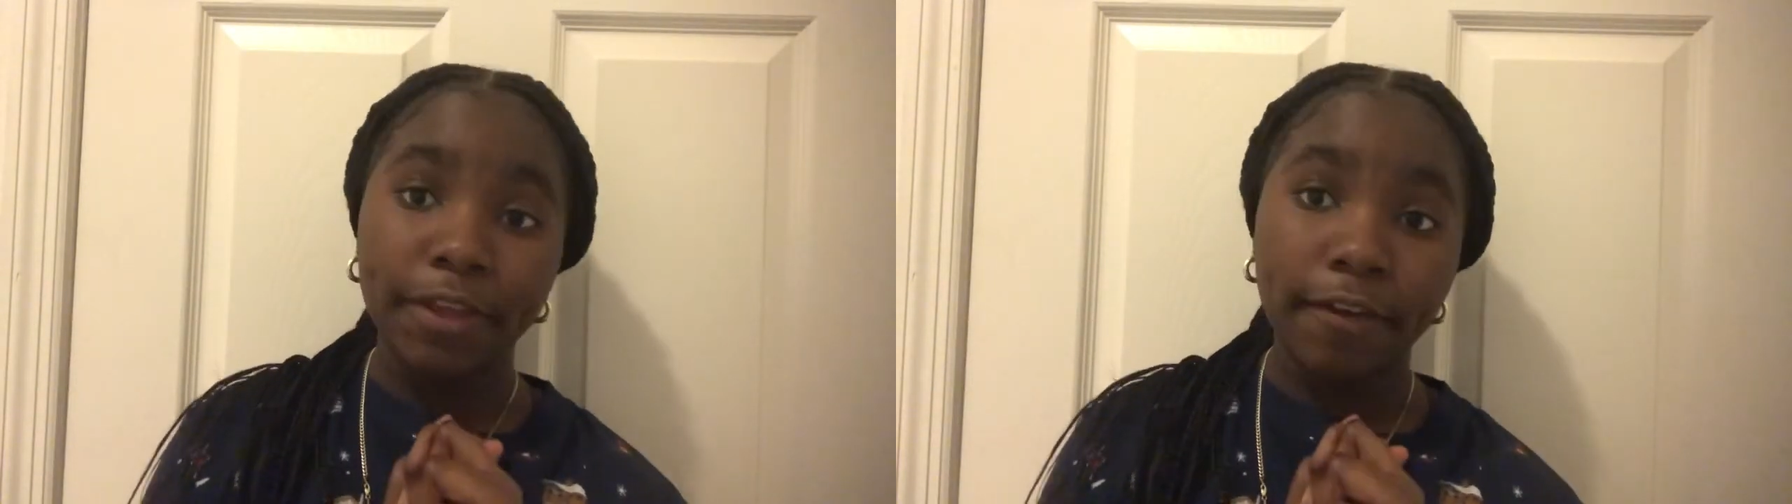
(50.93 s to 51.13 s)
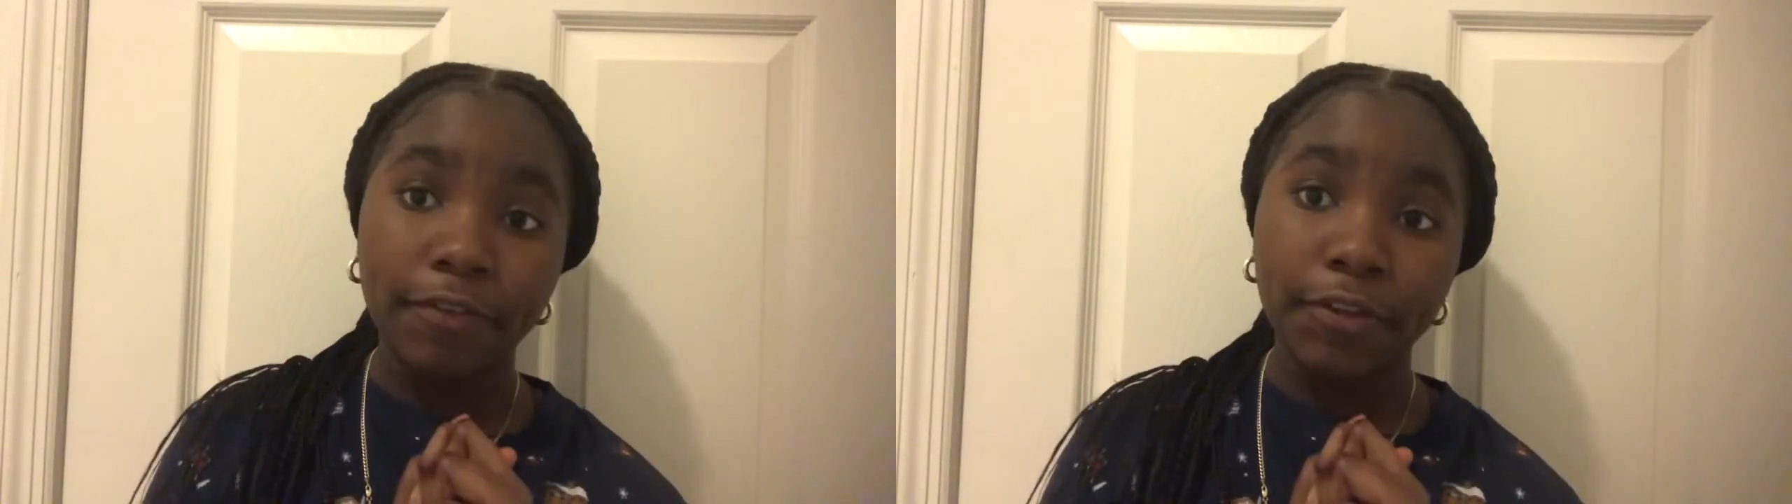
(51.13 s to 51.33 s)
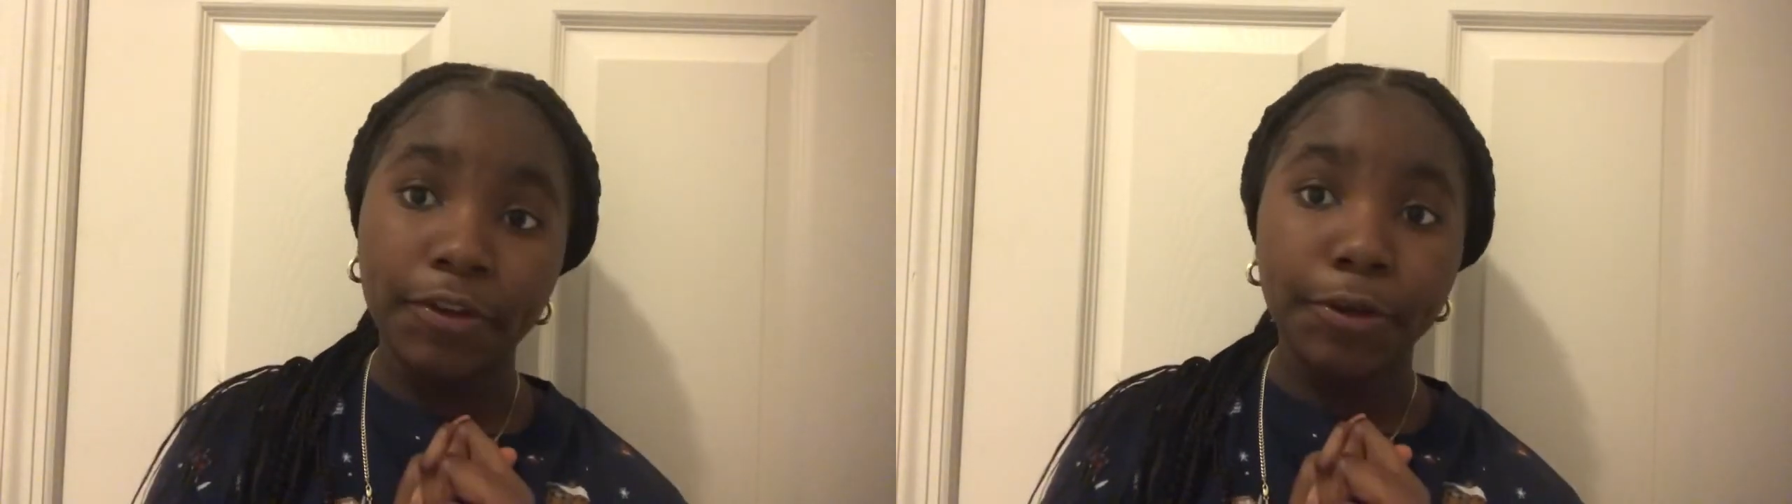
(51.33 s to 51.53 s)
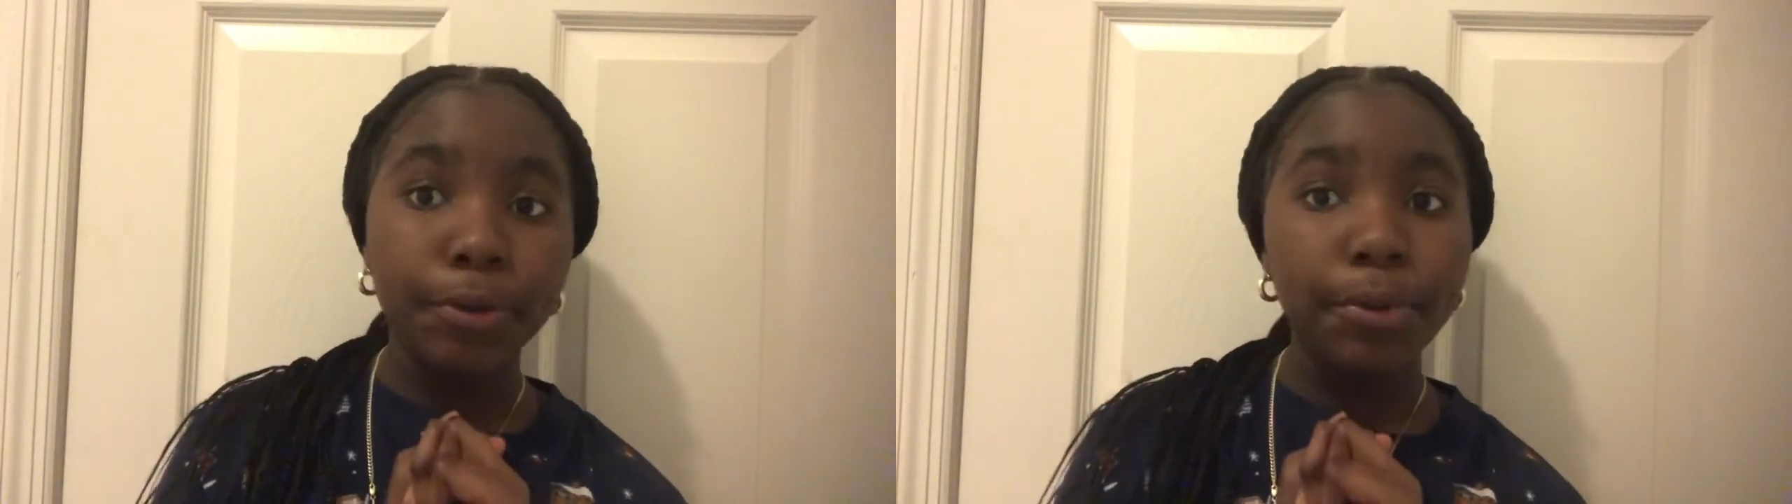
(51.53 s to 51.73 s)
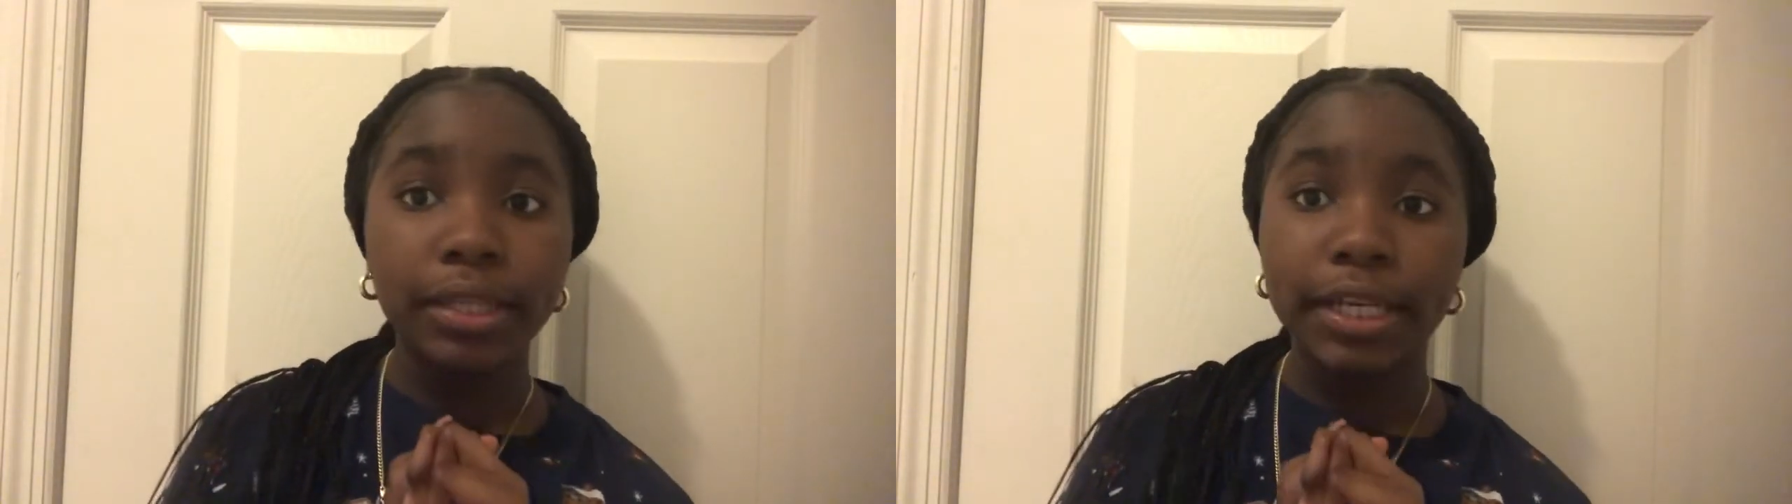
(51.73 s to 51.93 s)
further ado,
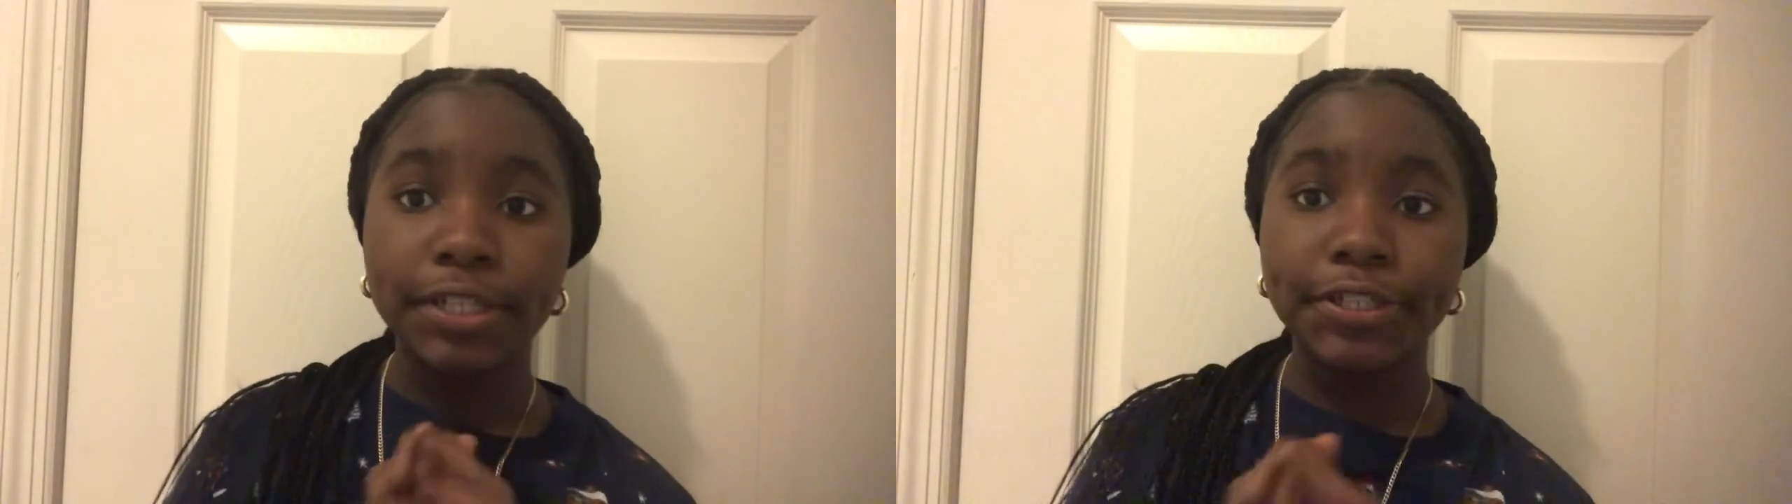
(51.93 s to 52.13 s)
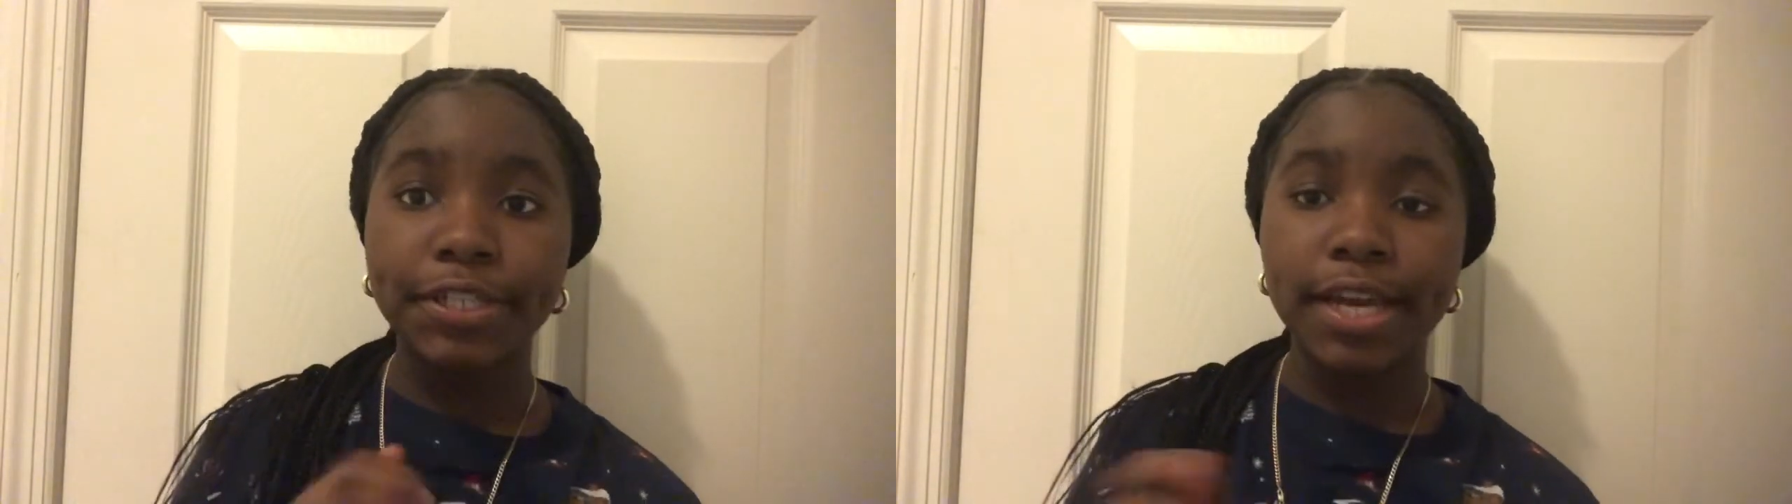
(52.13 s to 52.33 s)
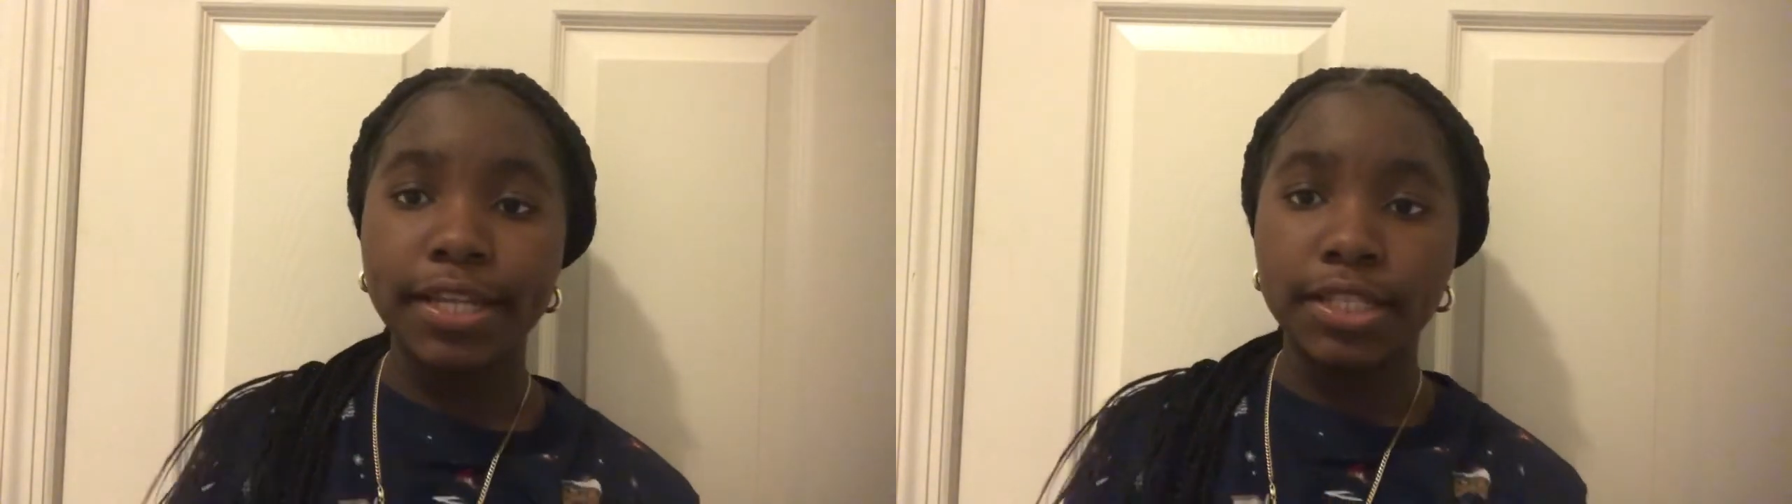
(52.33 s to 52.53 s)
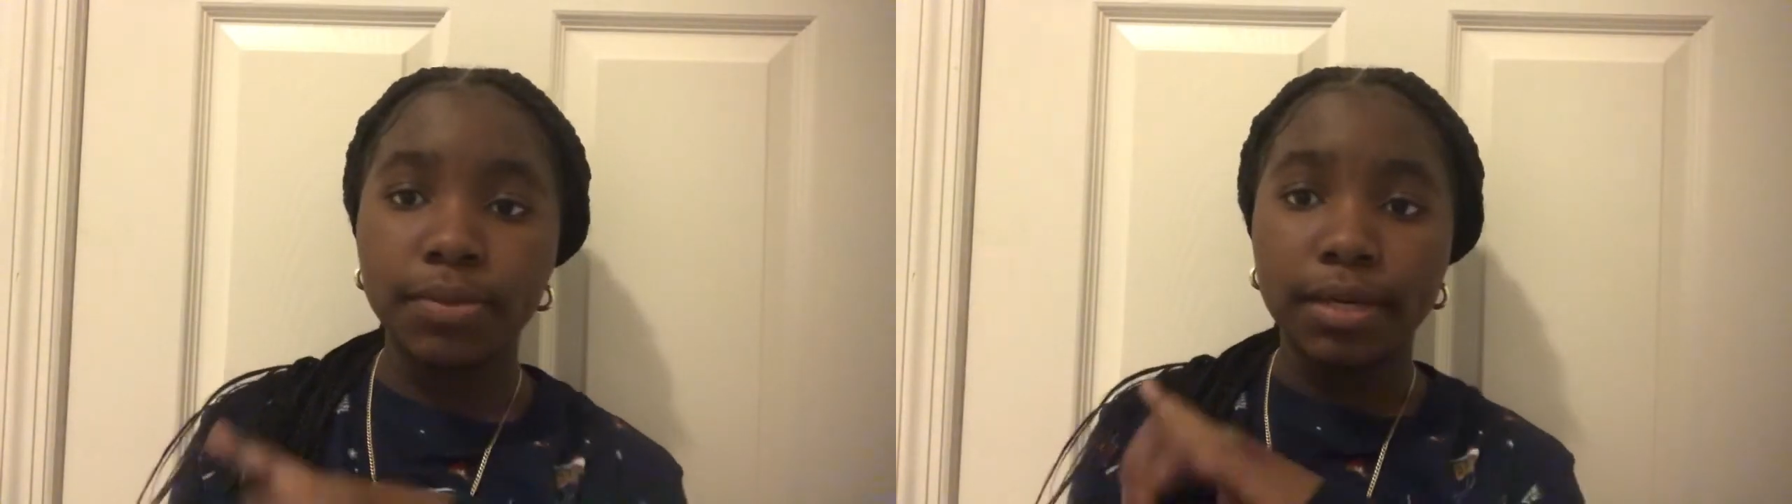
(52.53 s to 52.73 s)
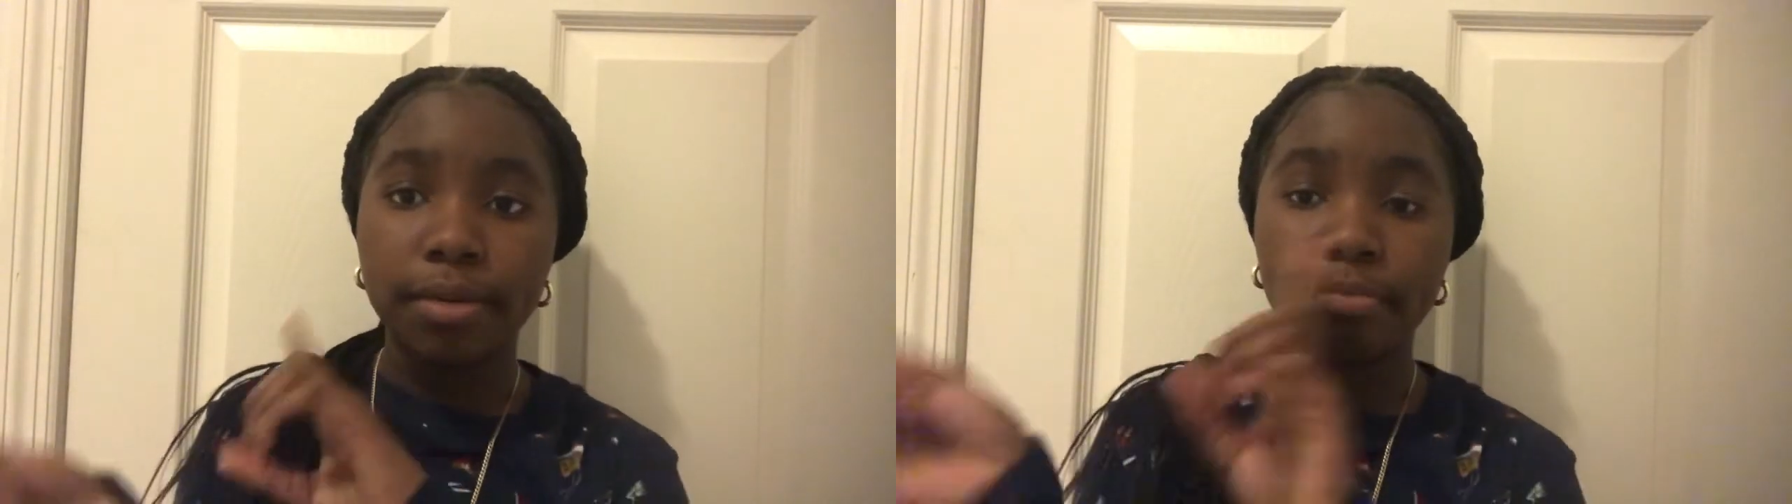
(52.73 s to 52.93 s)
let's just get into it.